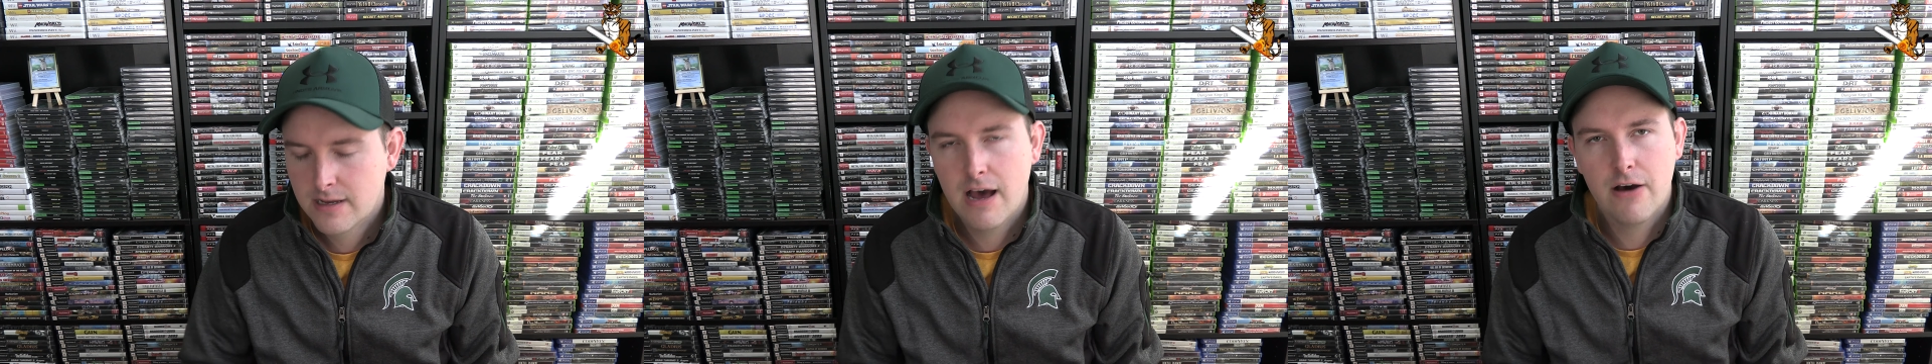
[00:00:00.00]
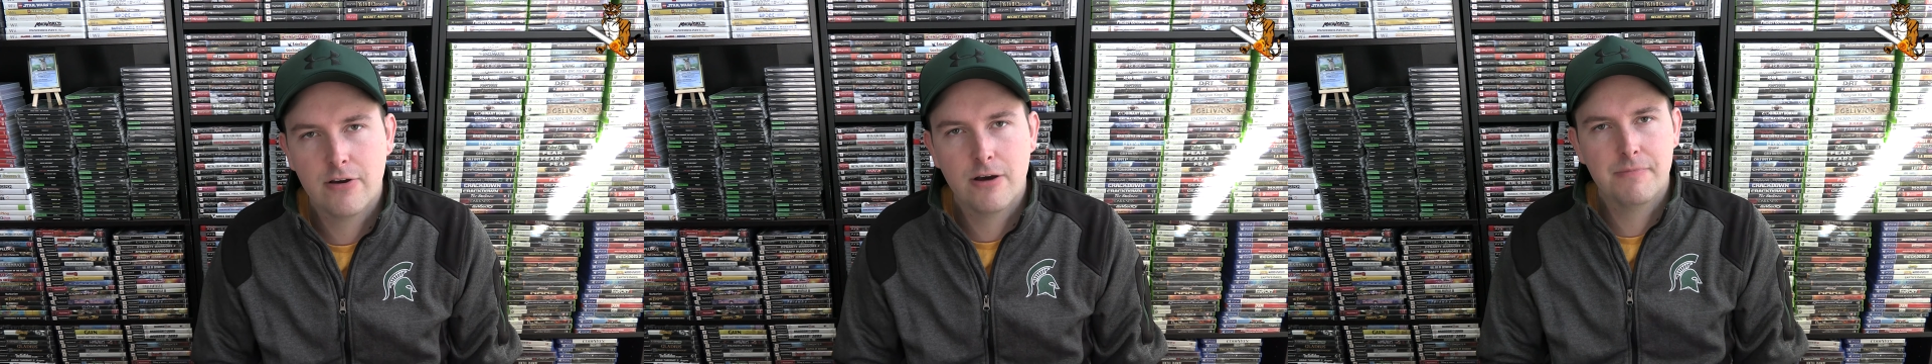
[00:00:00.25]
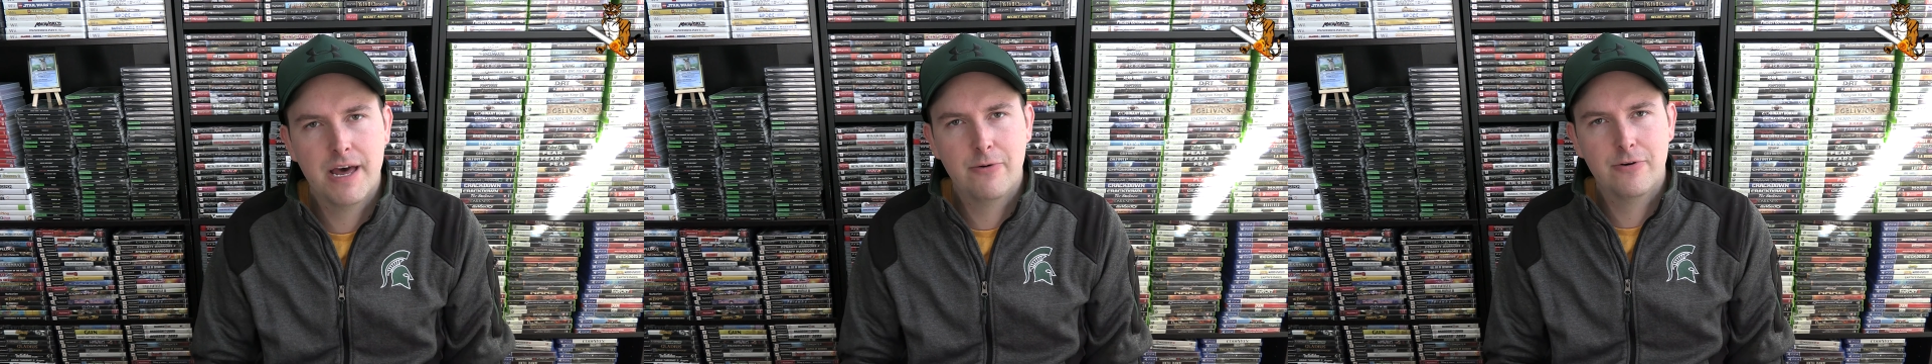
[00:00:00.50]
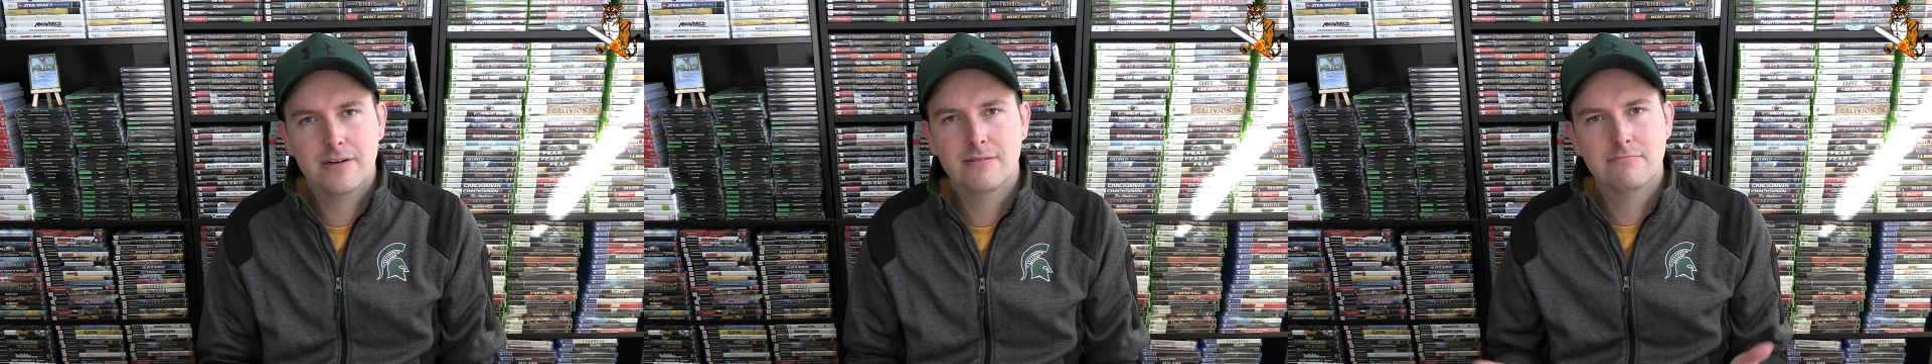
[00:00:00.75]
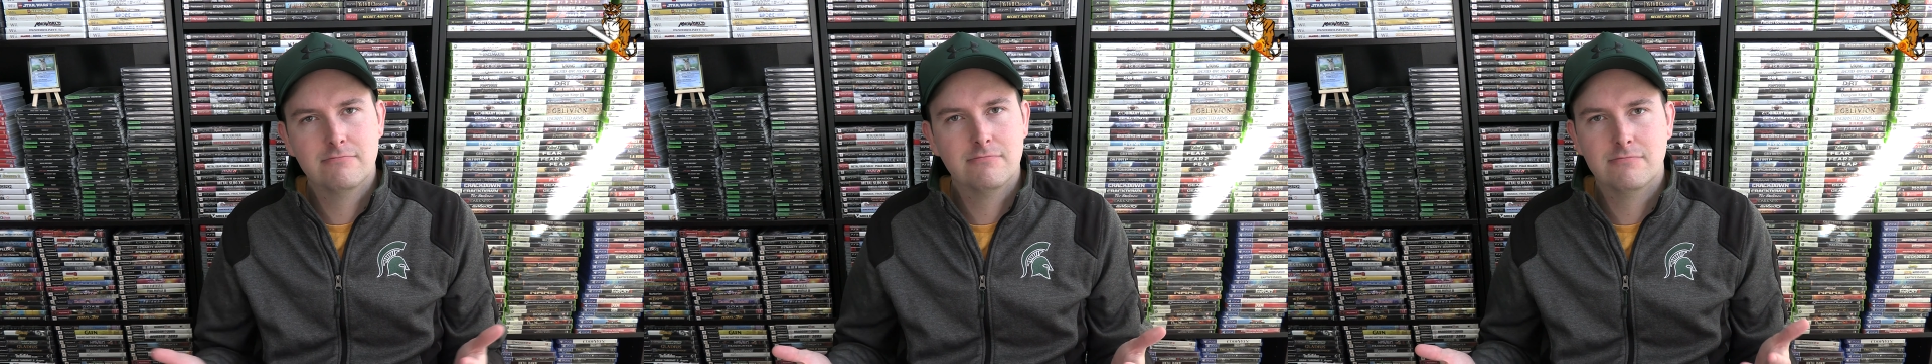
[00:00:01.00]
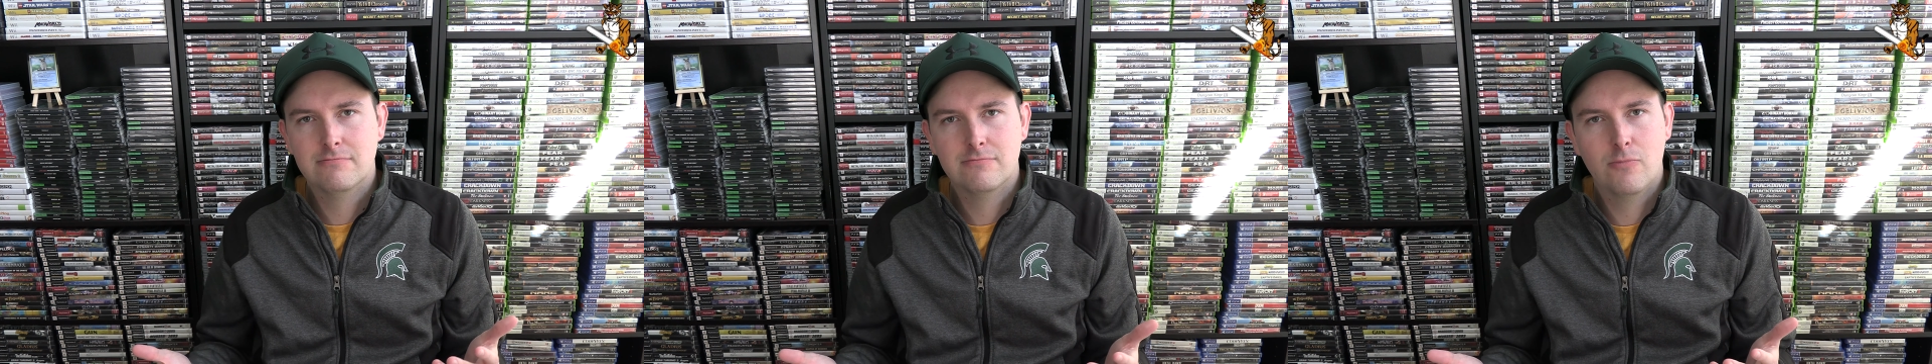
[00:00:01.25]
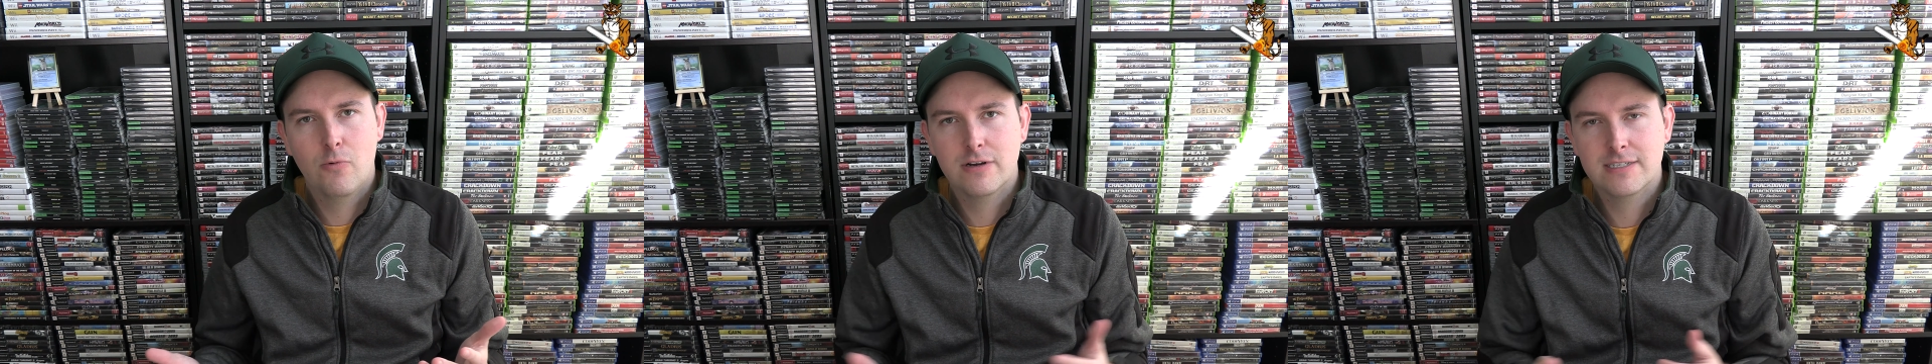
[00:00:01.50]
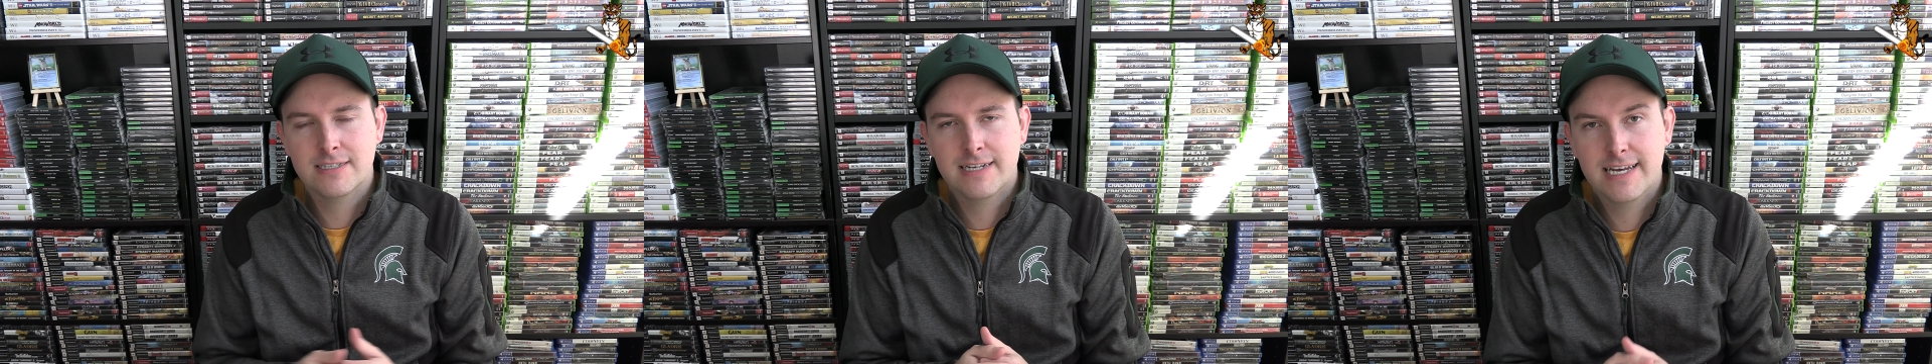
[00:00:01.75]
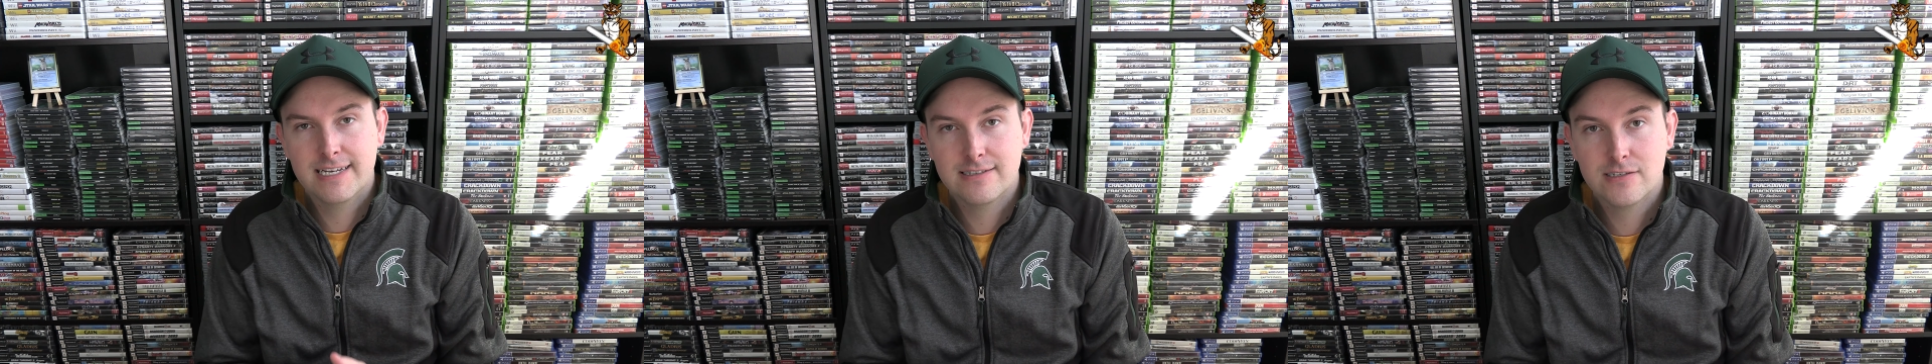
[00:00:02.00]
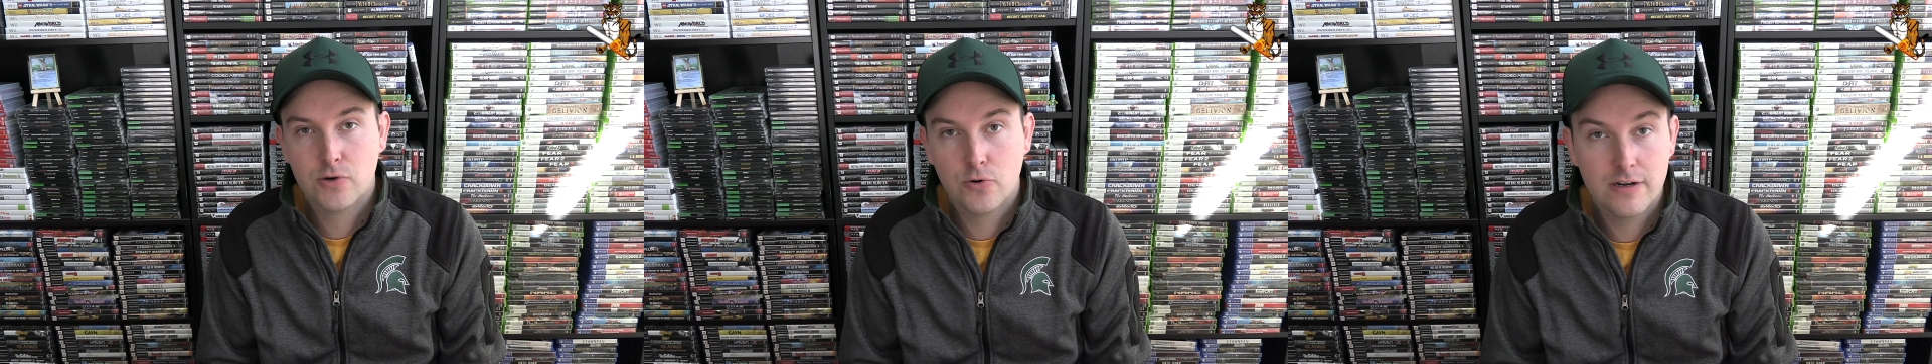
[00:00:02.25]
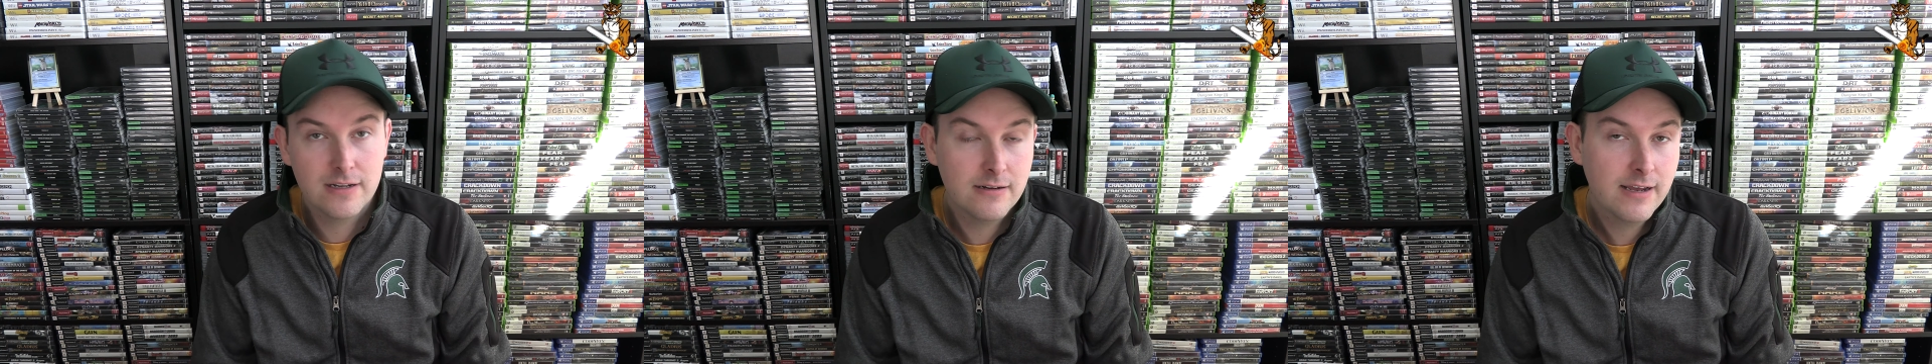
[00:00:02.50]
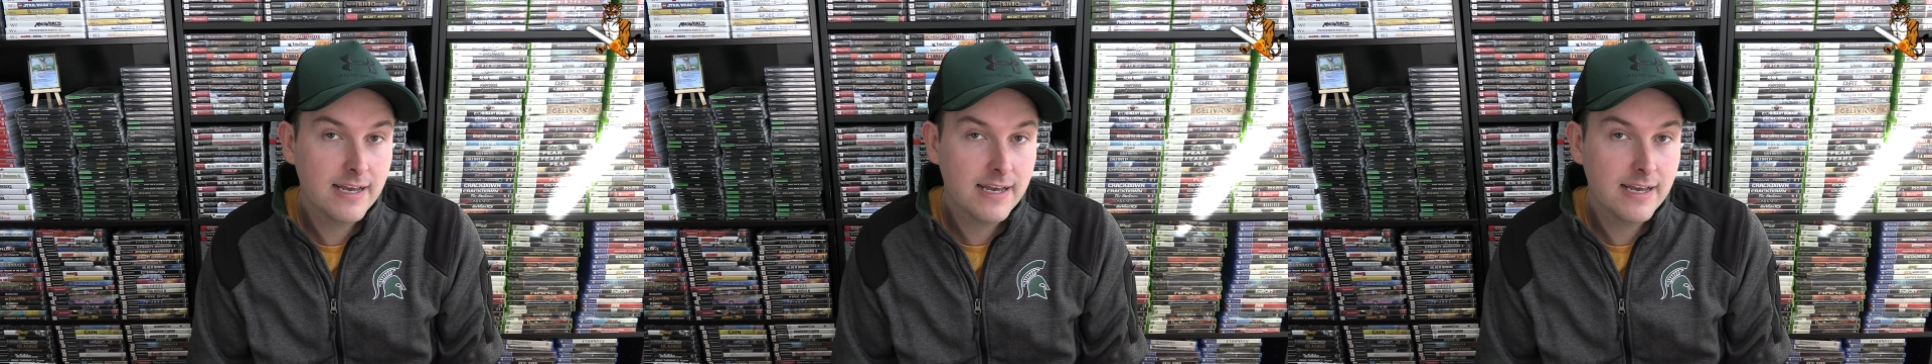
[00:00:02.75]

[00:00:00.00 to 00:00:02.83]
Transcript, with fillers: how come that one wasn't as scored